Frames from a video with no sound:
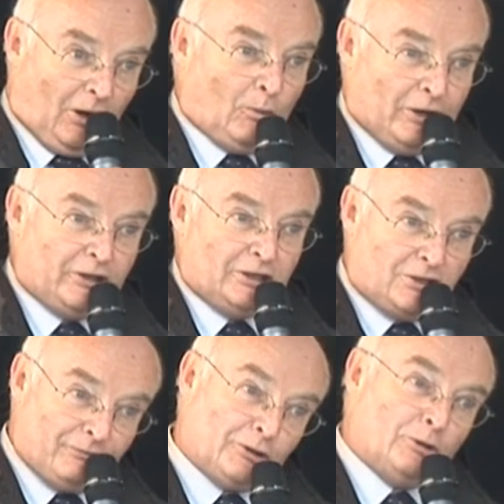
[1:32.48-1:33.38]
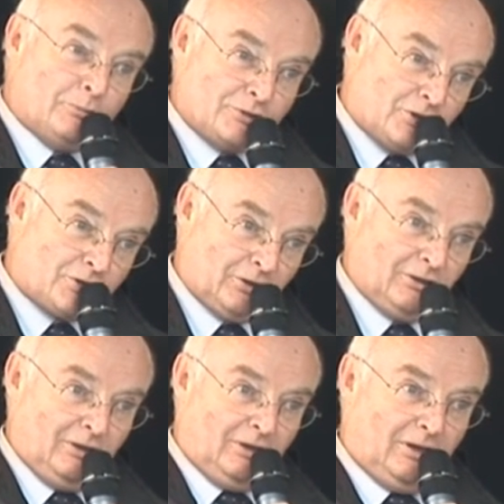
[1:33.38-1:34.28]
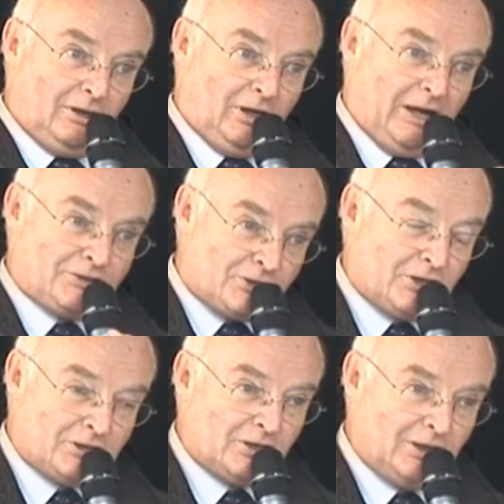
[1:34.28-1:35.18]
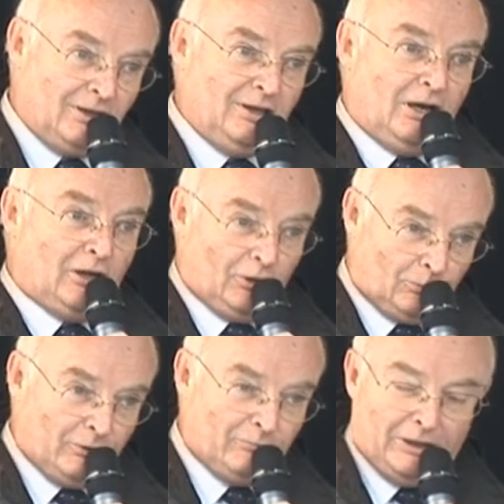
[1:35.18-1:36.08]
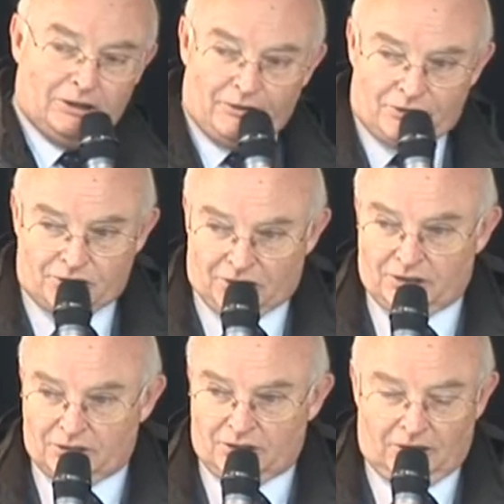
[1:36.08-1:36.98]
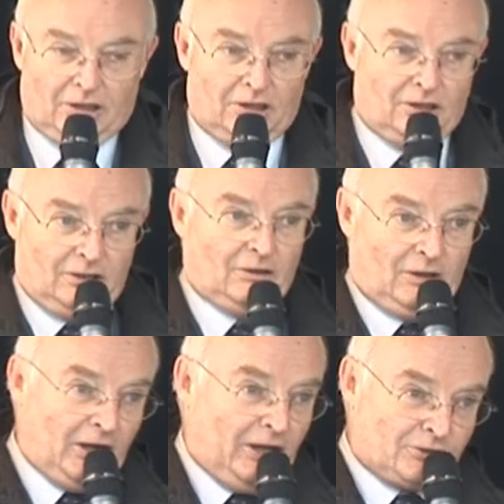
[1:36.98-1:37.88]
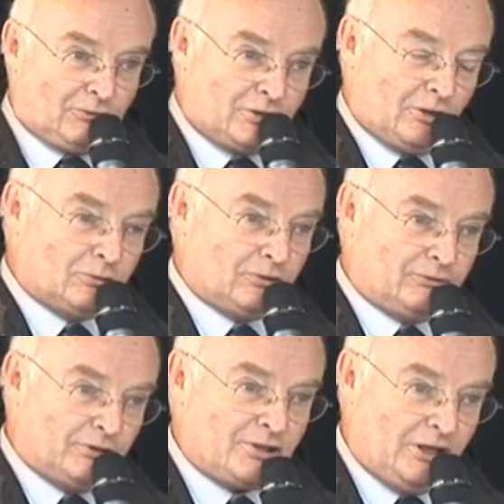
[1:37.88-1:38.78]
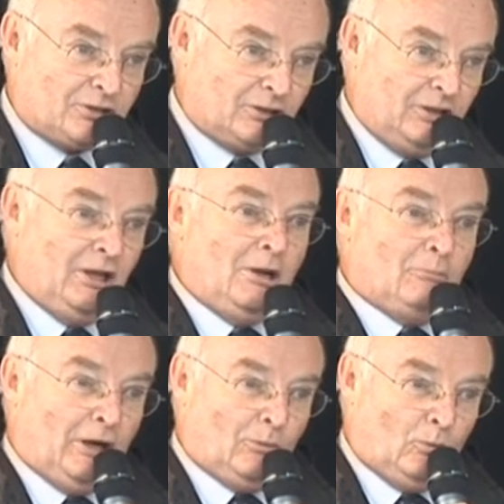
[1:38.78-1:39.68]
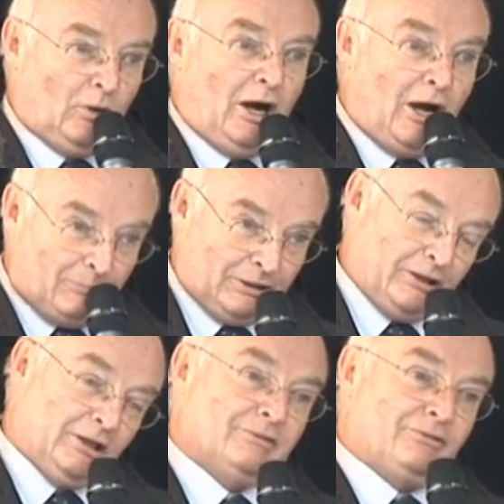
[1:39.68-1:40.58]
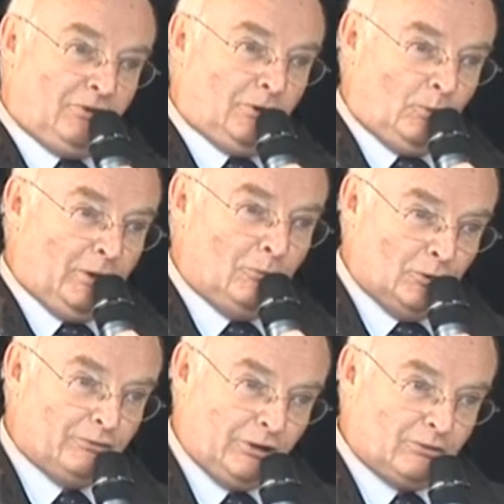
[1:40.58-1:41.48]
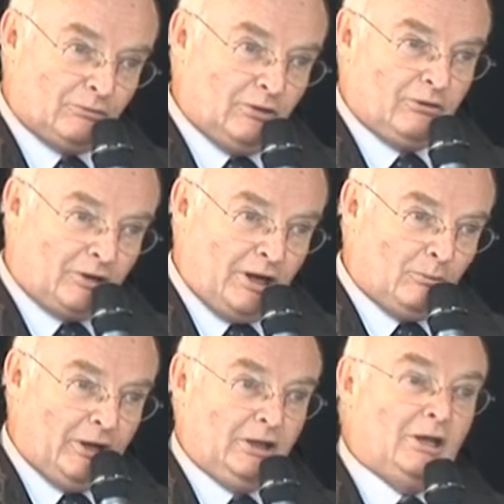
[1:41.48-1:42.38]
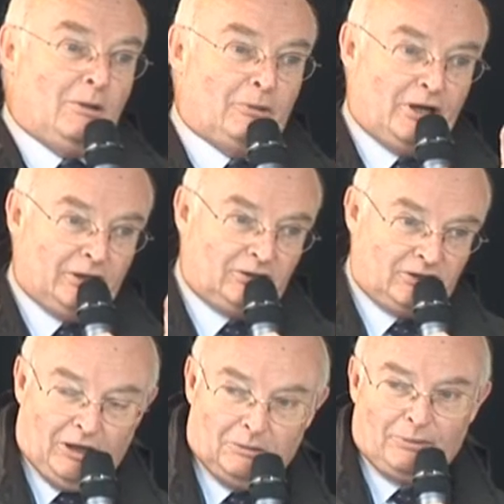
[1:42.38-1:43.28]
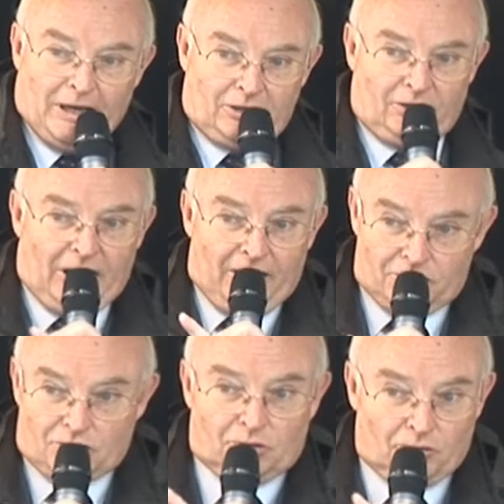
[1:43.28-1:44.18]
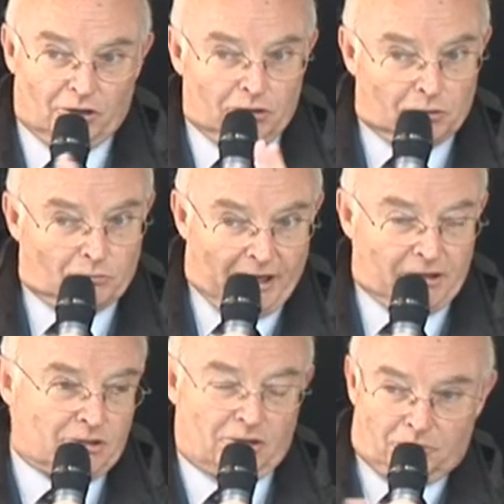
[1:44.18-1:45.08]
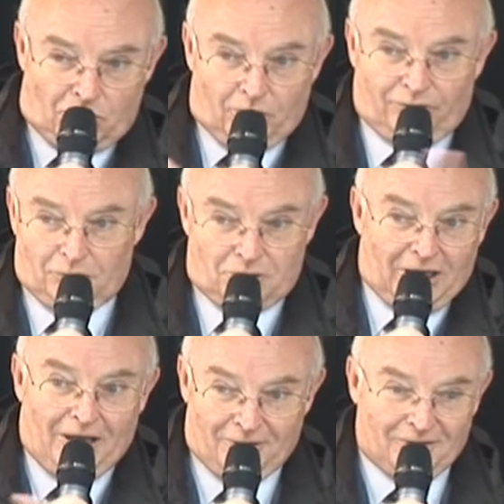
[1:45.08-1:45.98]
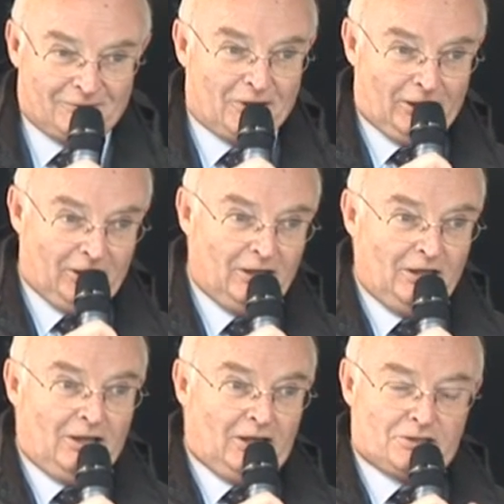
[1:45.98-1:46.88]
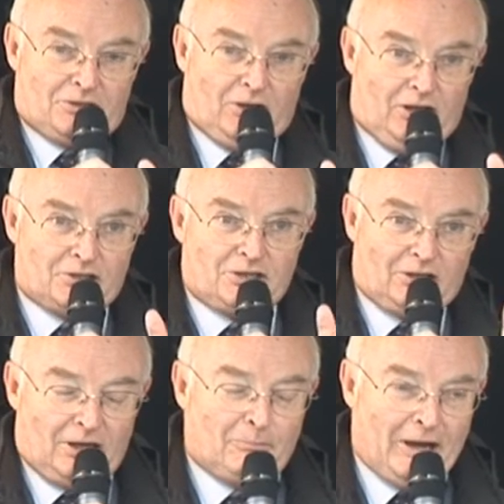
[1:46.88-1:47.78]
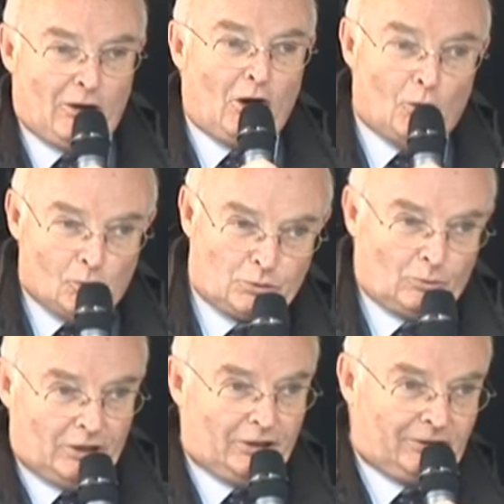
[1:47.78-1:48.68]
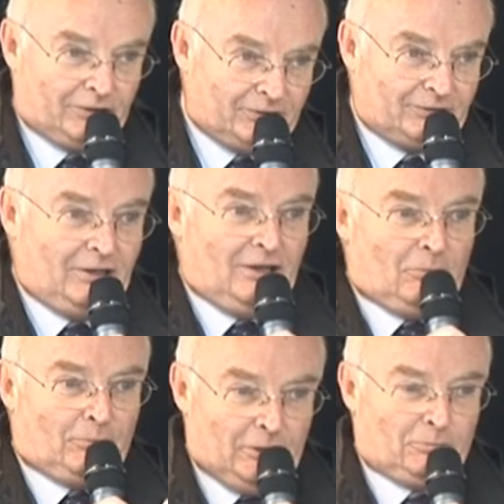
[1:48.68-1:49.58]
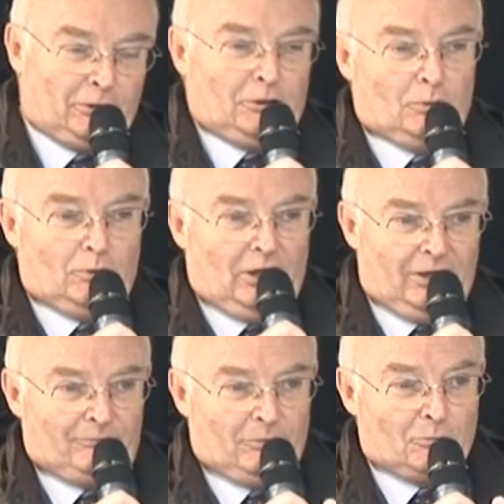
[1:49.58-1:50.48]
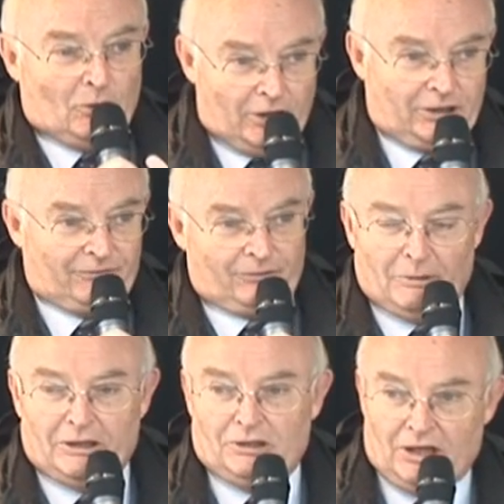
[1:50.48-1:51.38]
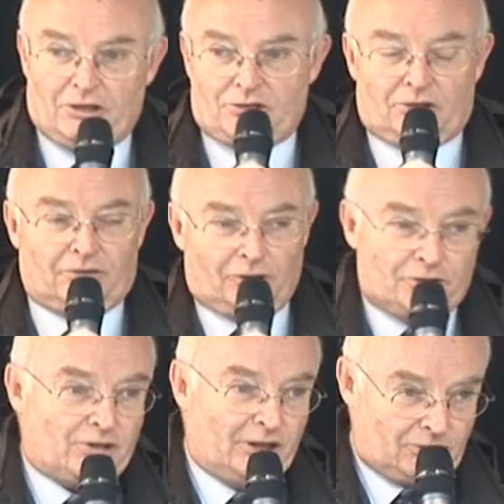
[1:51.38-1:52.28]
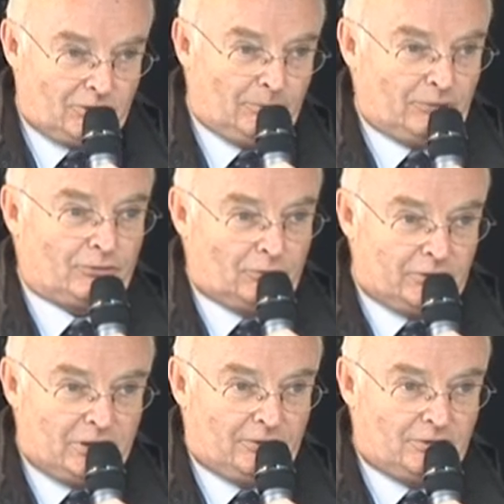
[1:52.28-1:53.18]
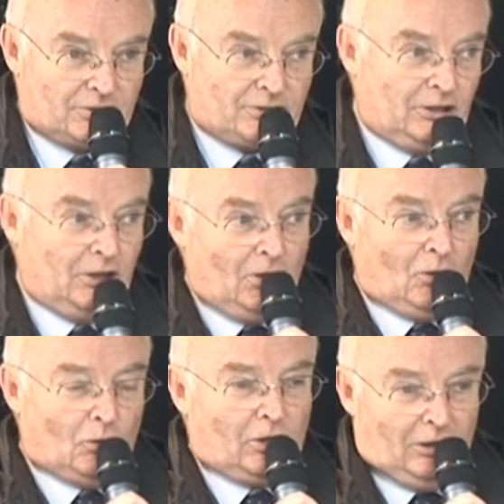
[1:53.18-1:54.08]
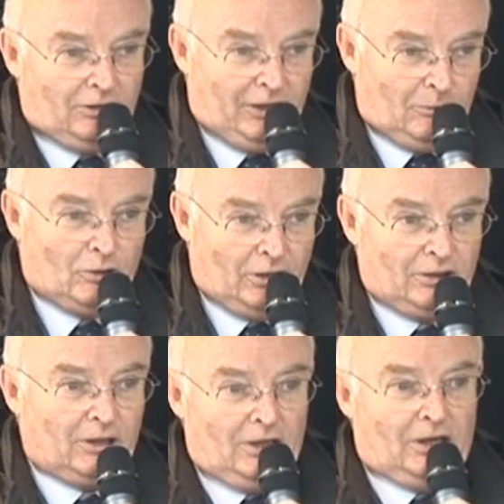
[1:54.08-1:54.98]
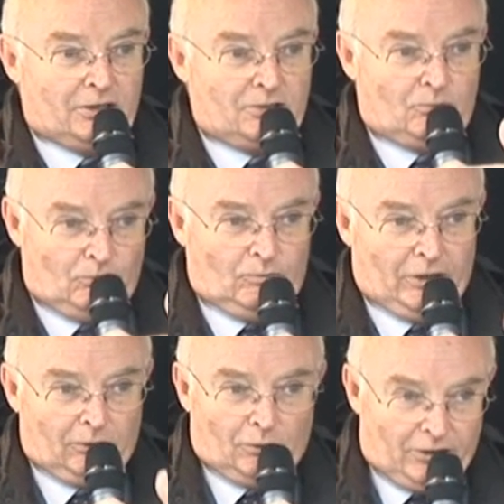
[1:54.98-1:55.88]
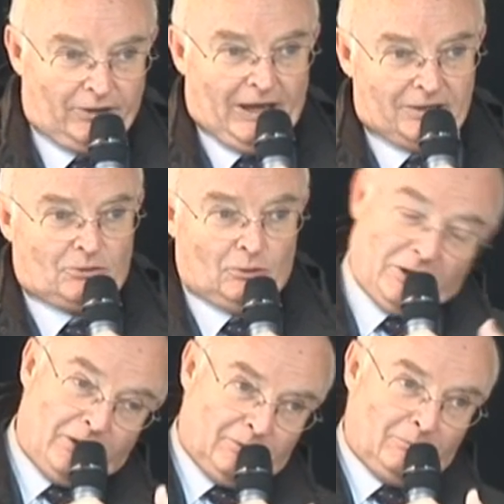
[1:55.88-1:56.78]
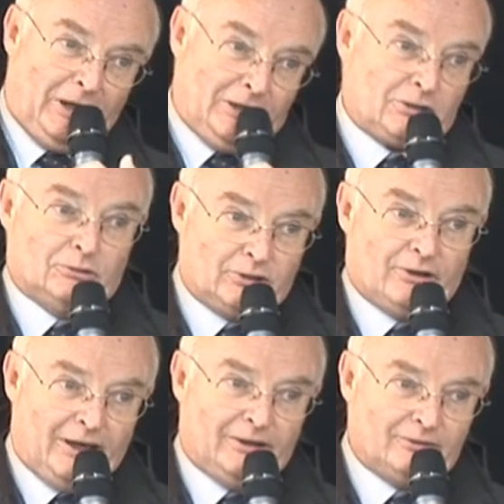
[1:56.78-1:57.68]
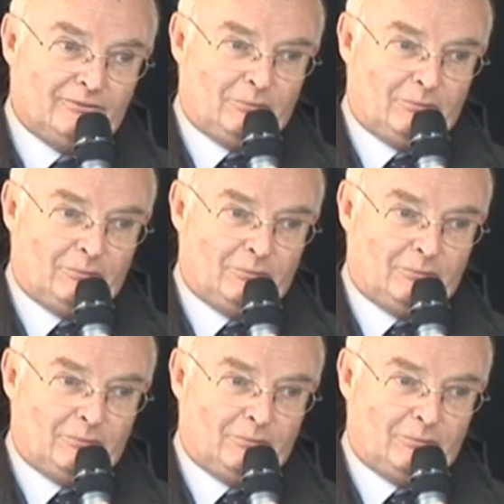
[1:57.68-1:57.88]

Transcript: We're in a difficult position as a city, along with many other cities in, uh, as a result of the recession. But I believe that we're moving the, the, right way. But I take back that issue that you raised, the two of you together, really, is, is about older workers people who have been working for many years and have lost their jobs through redundancy or can't get work. And we'll look at that, or get the mayor to look at that.